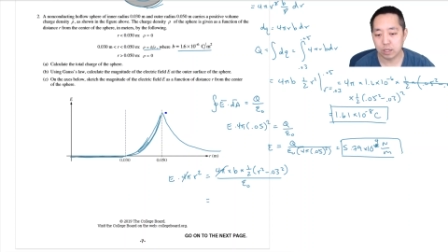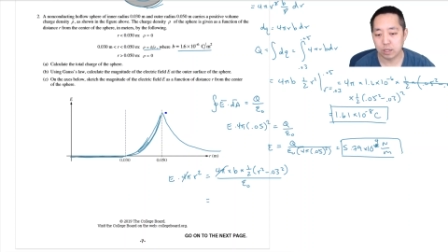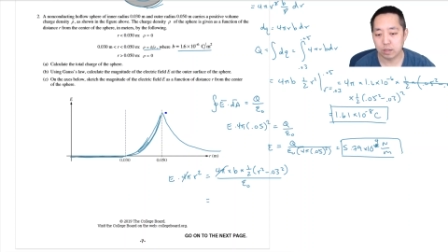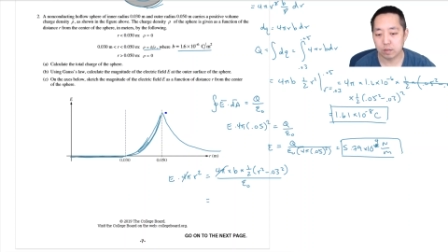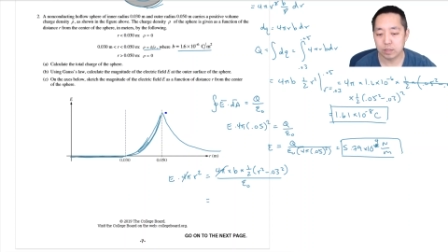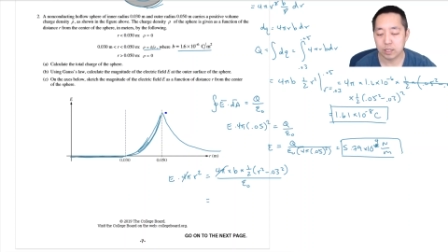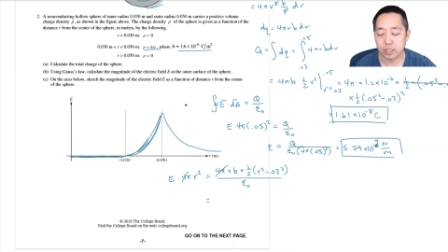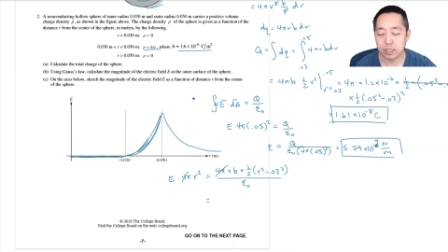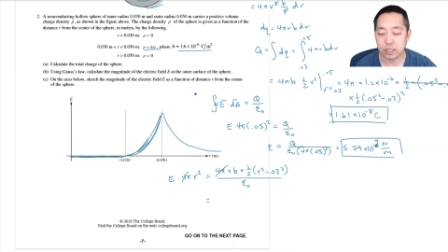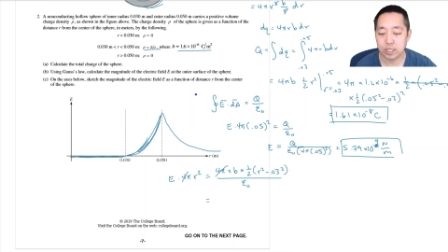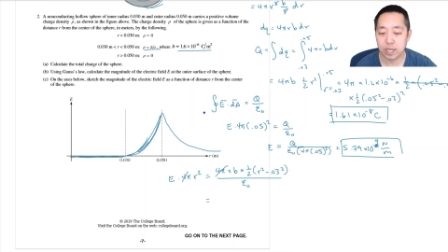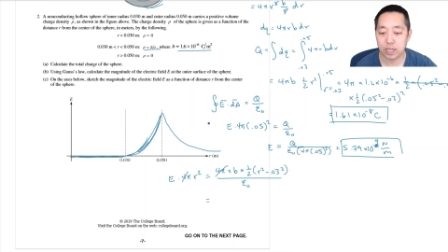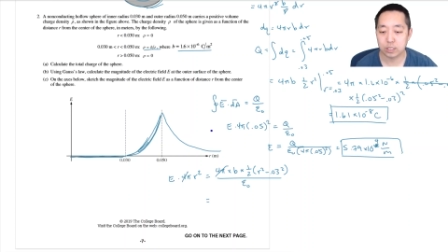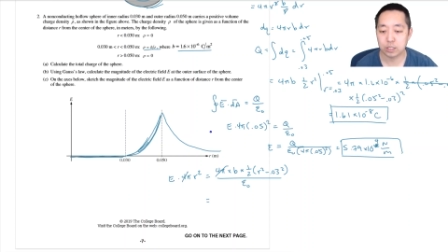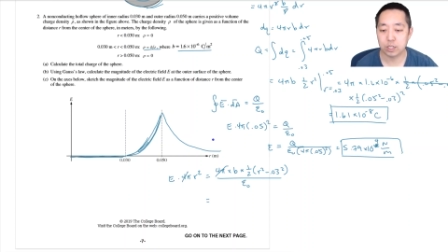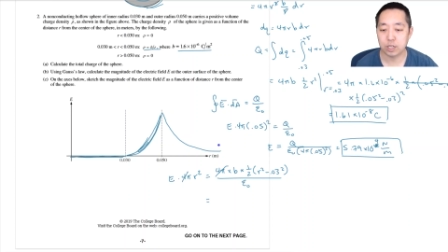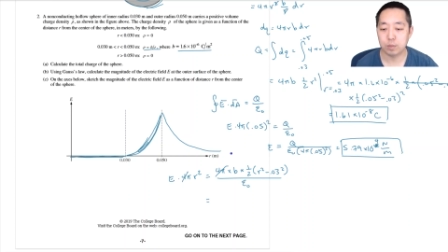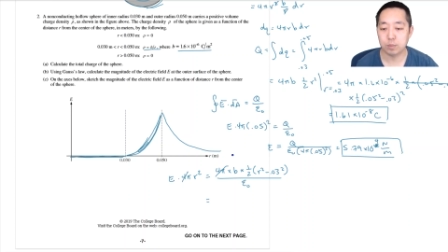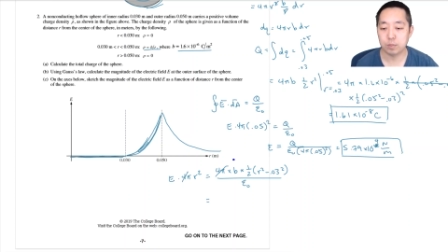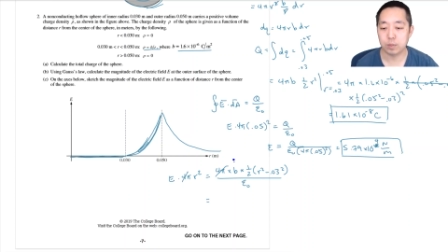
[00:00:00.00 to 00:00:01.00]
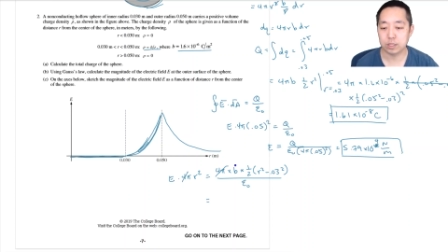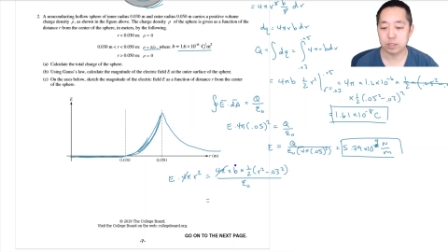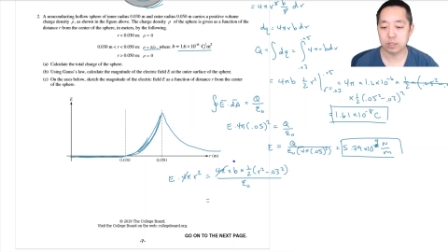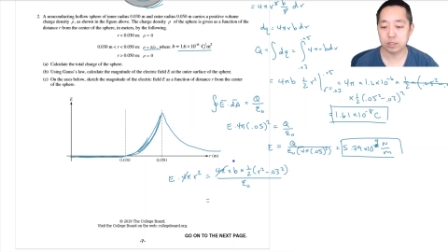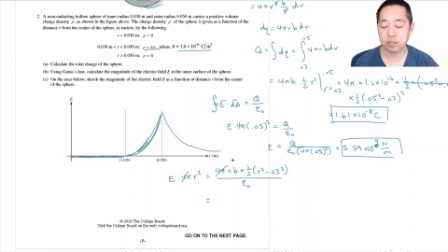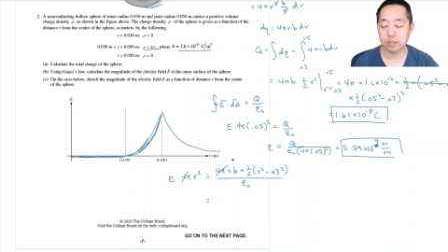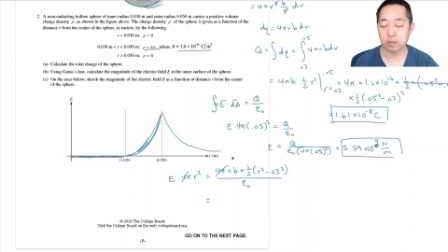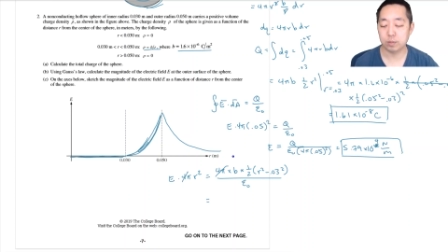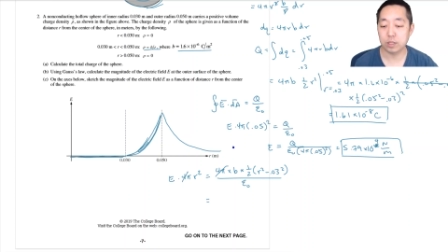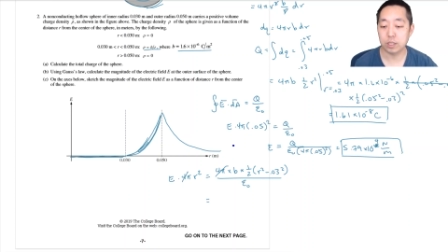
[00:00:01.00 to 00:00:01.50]
of the exact shape based
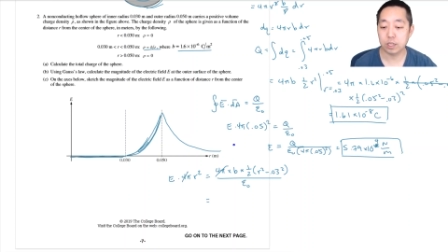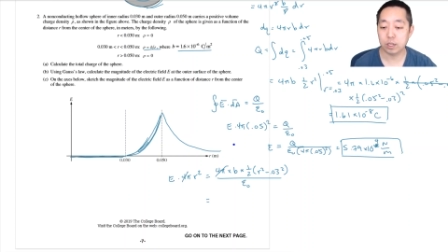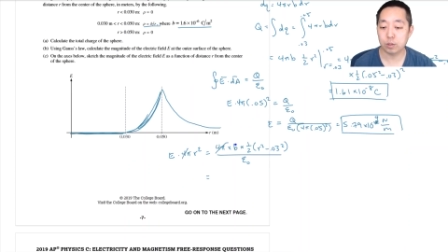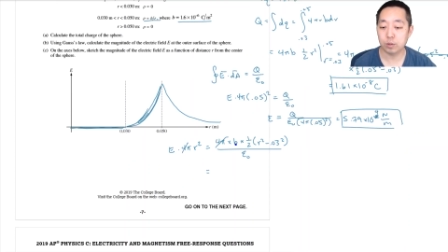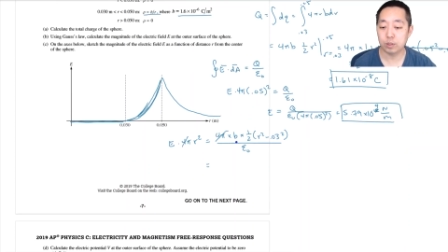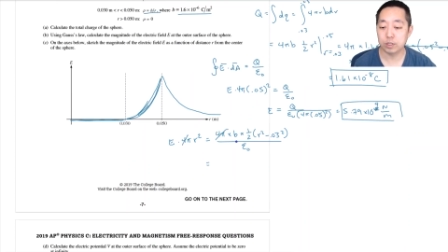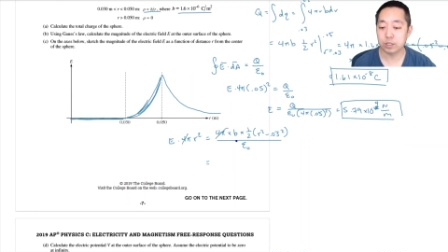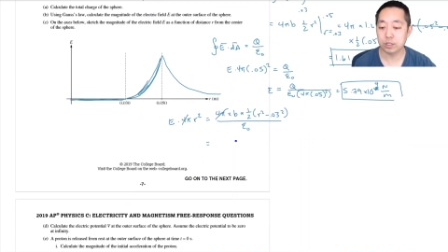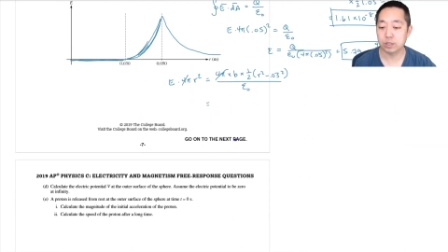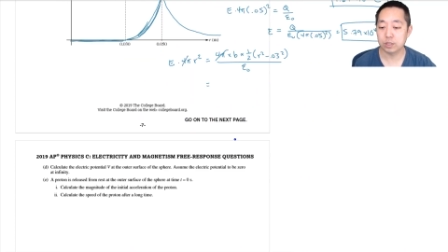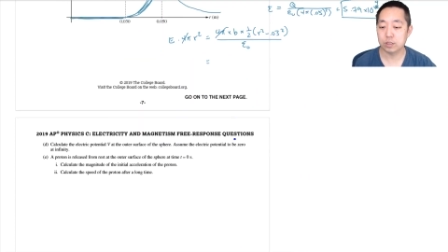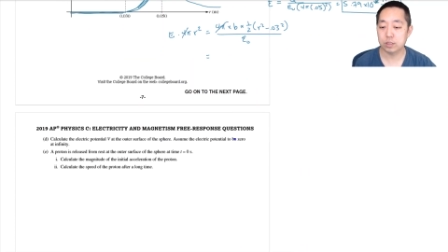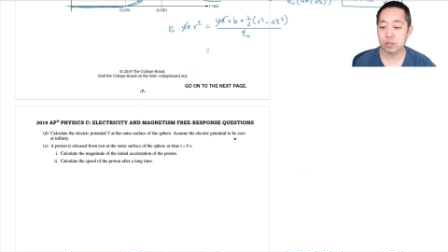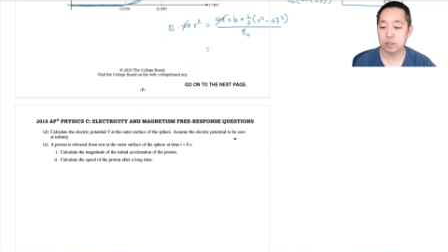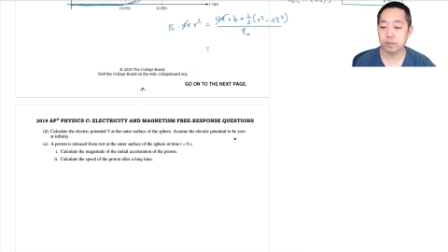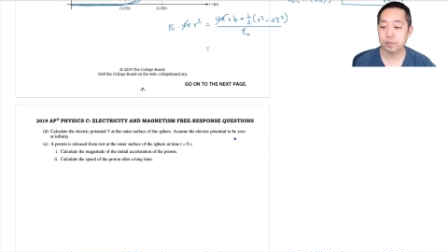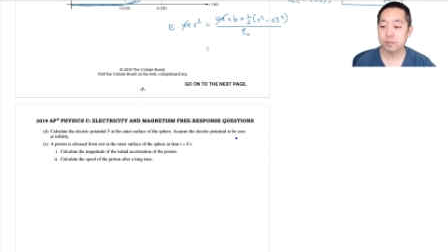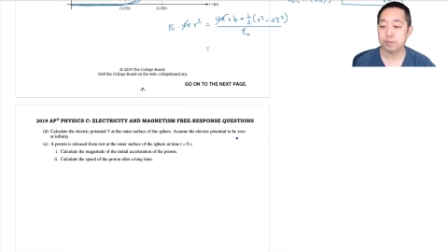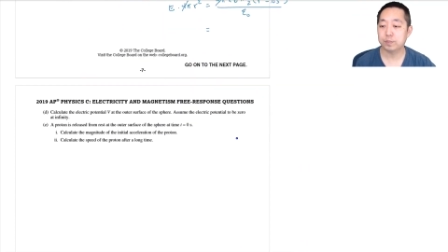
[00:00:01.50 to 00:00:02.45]
on some of the equations.